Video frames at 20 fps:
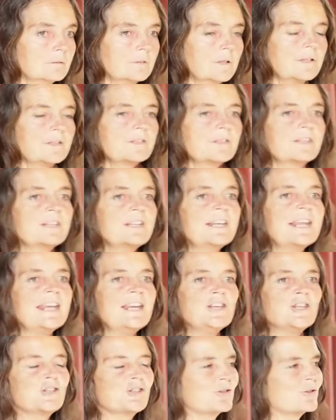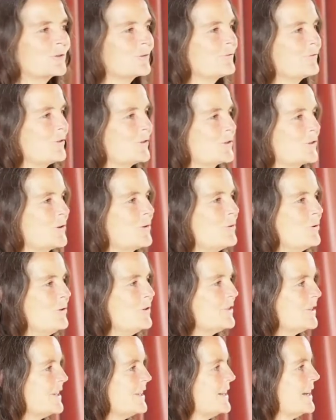That's the nature of the soul,
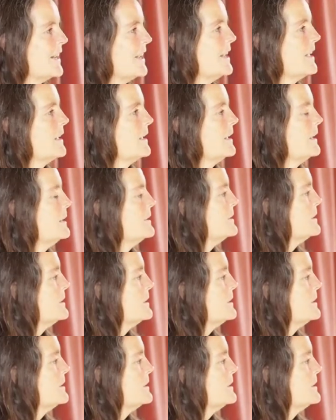is